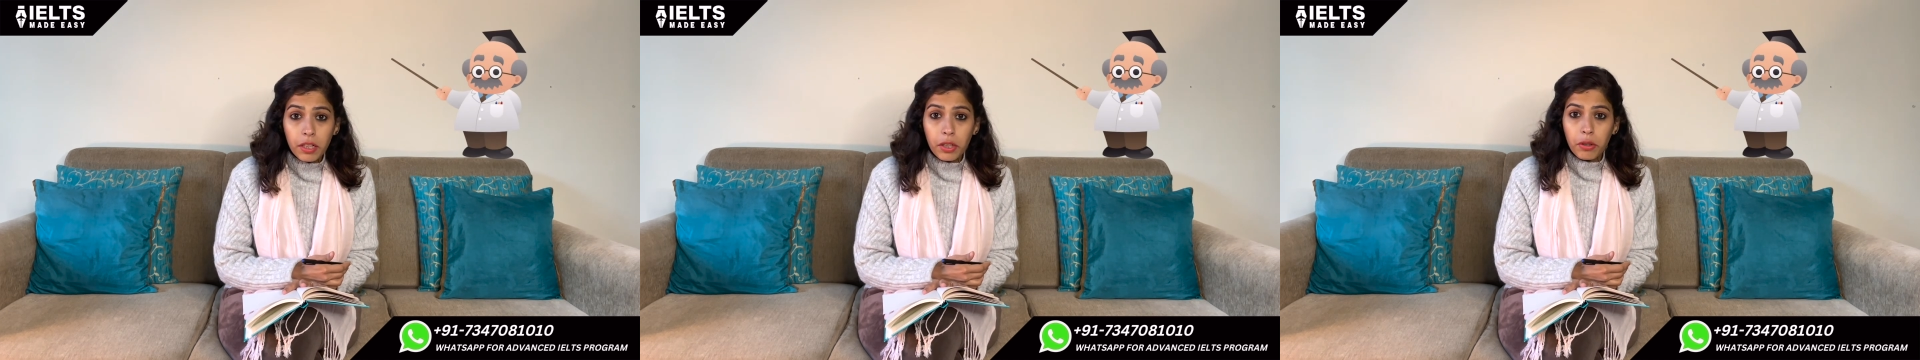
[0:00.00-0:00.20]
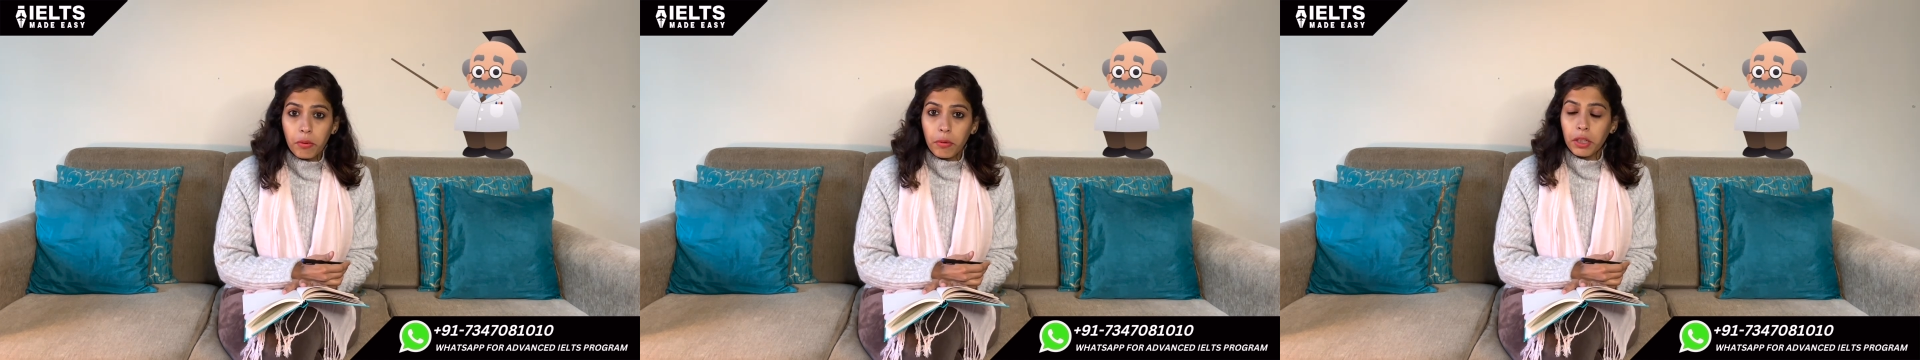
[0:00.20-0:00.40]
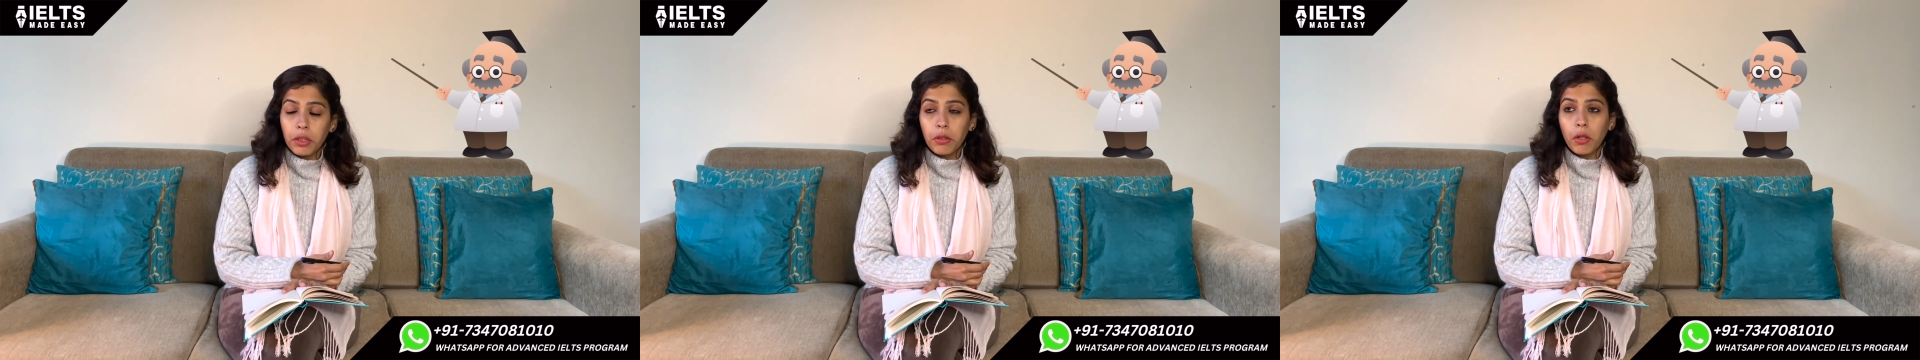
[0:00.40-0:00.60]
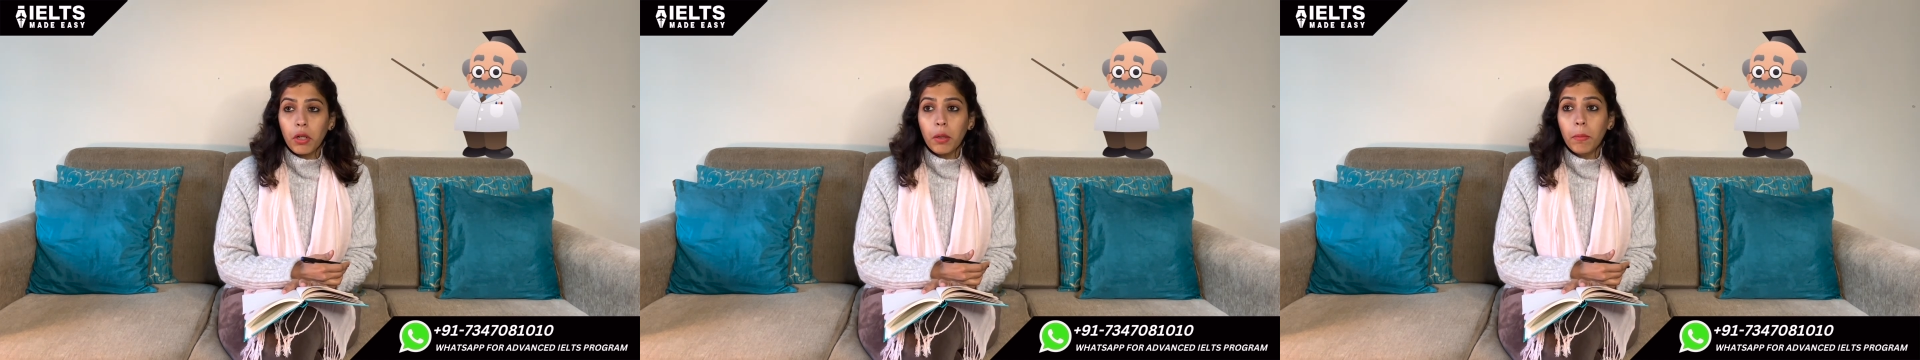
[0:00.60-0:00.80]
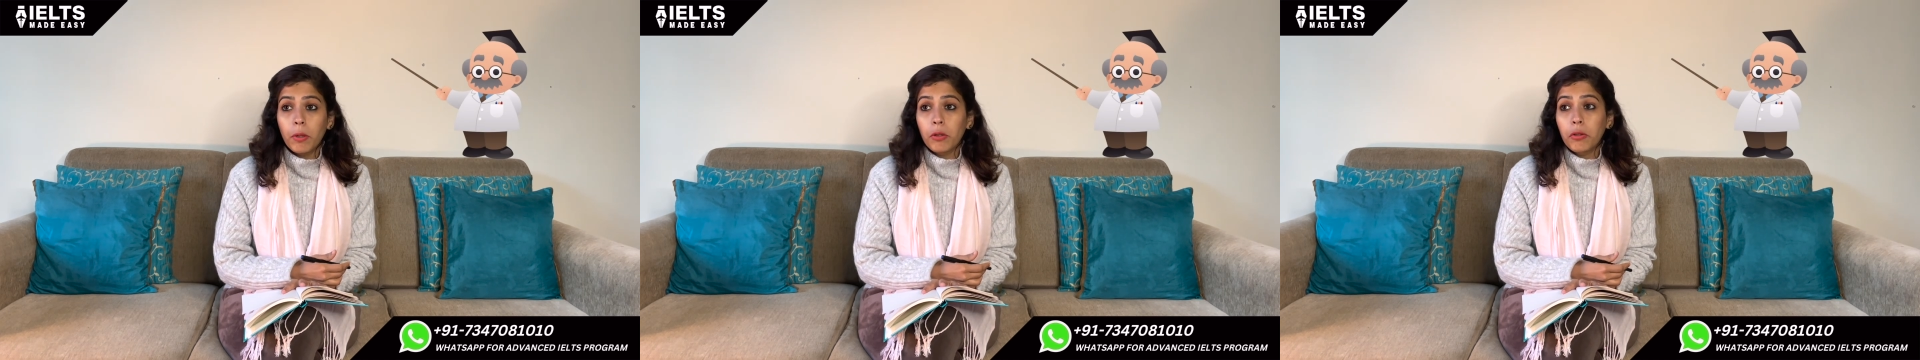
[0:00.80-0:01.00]
you can talk
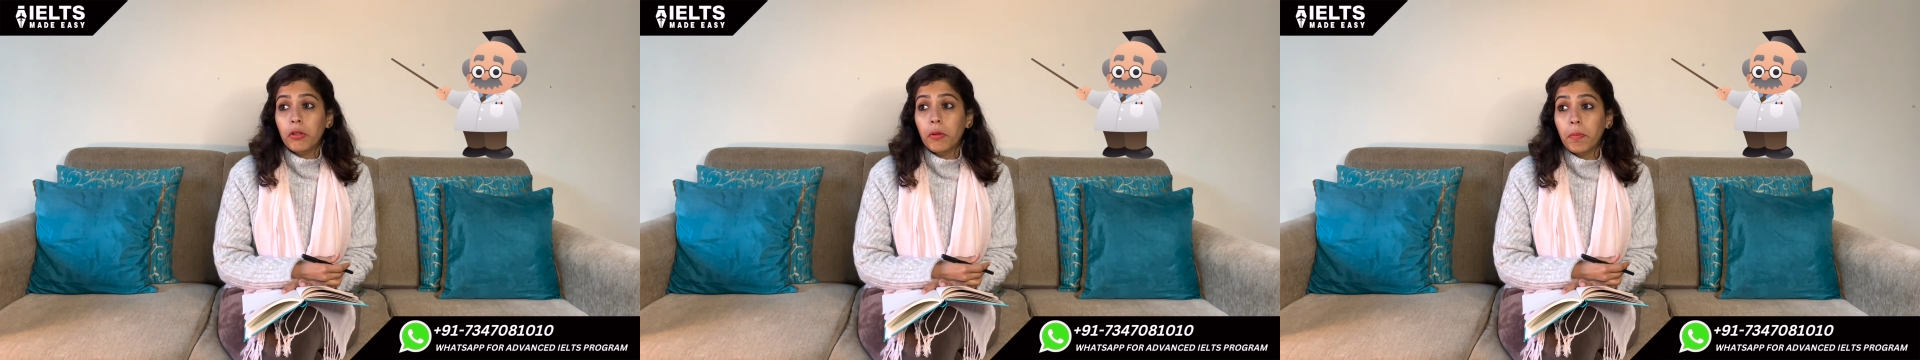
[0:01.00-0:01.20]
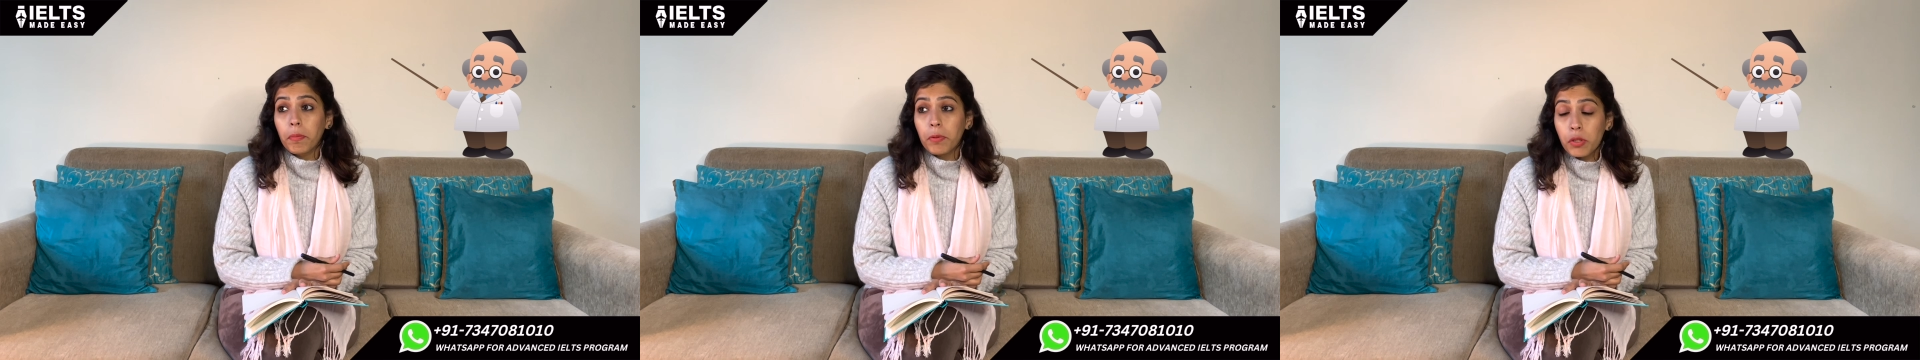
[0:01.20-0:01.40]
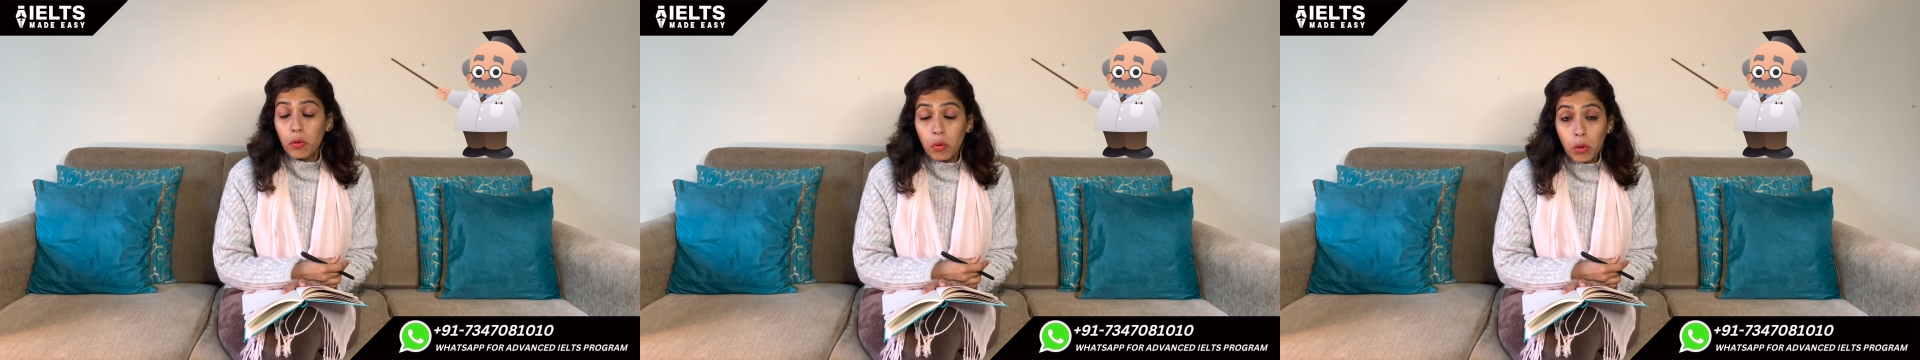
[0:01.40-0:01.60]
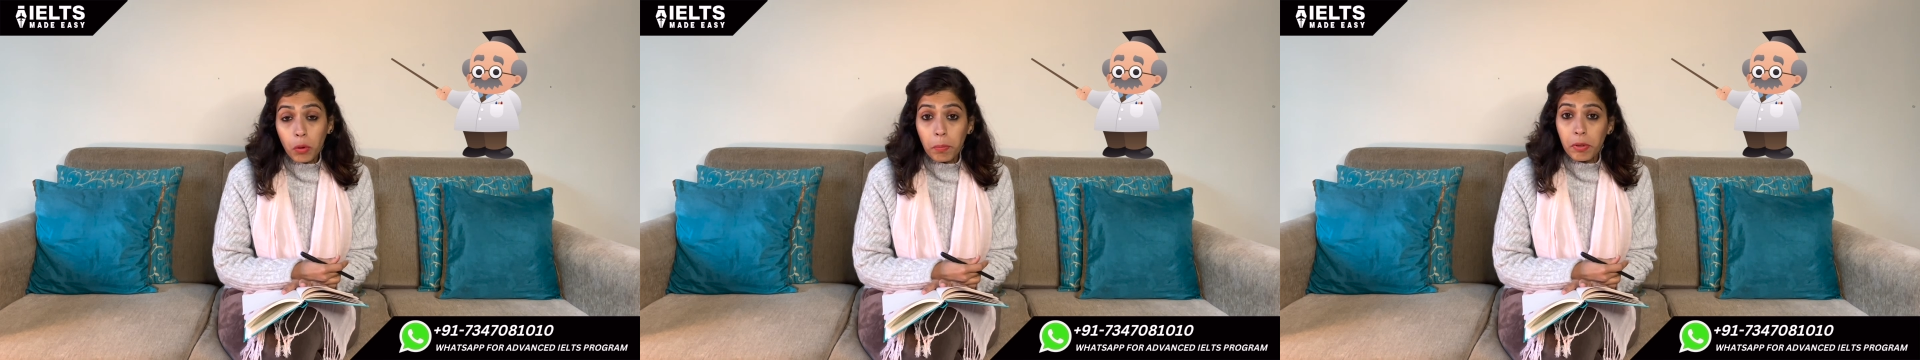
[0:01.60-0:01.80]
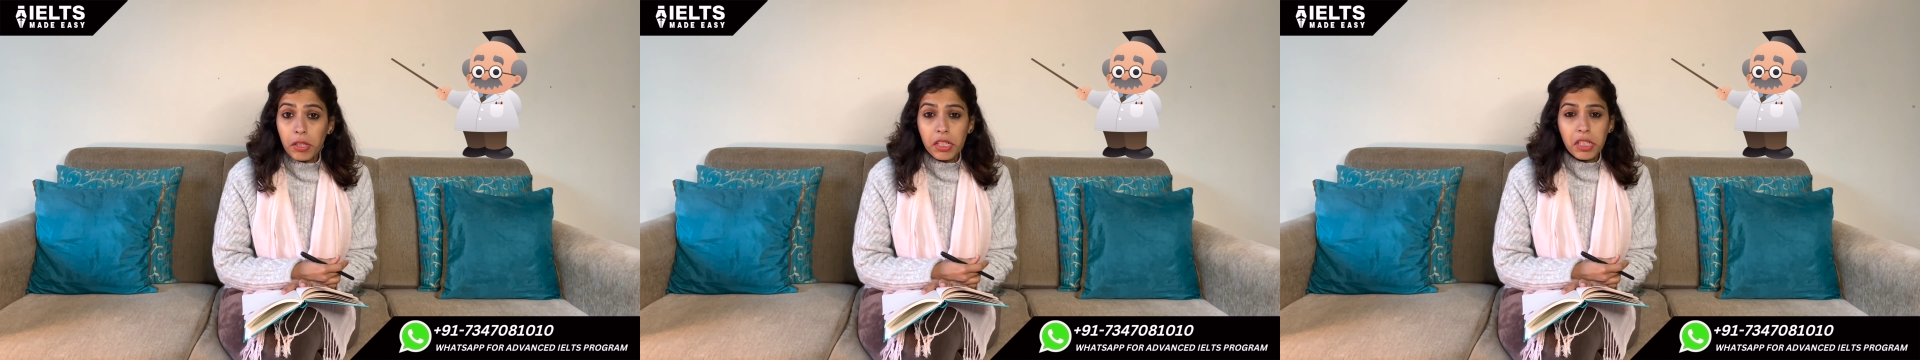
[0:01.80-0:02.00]
about your school
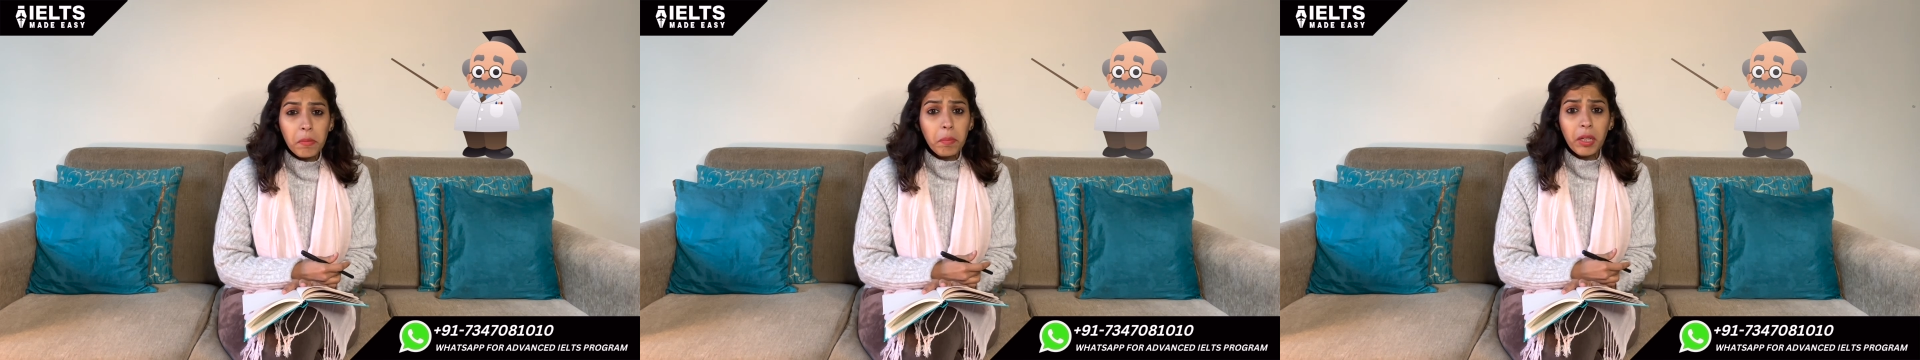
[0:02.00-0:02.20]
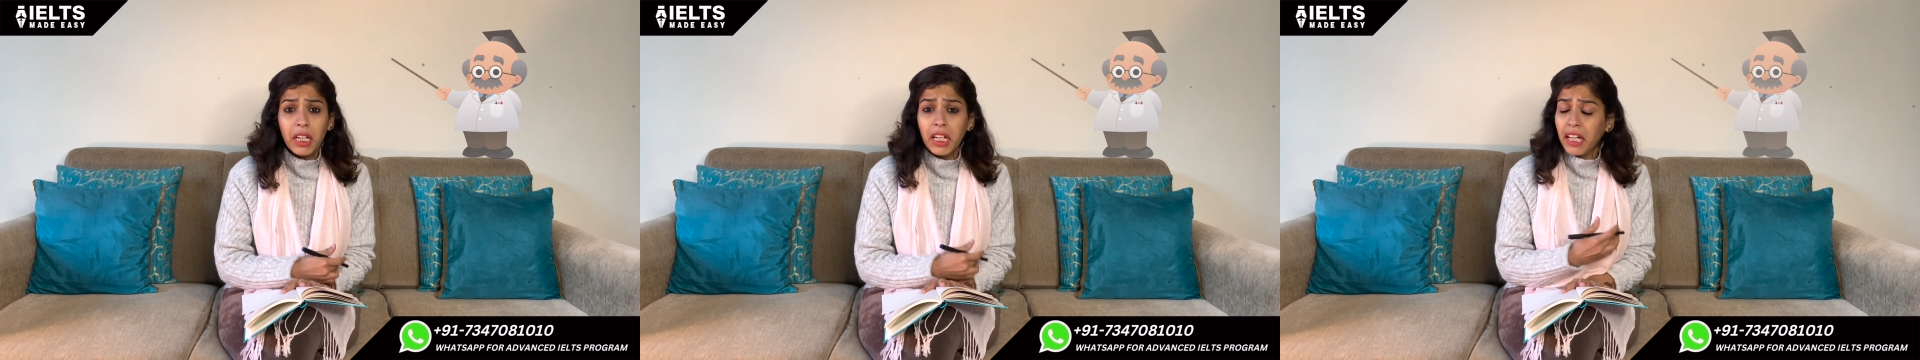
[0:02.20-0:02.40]
principal,